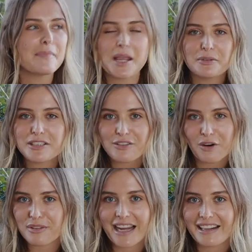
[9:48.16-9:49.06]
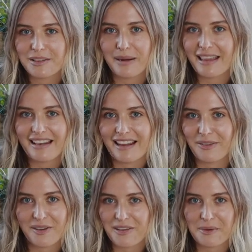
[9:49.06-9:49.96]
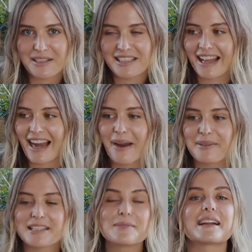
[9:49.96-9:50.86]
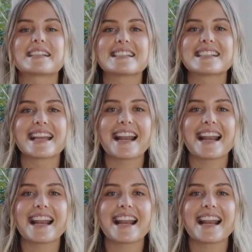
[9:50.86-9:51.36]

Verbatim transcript: people did not react the way that I thought they would. Like I was expecting to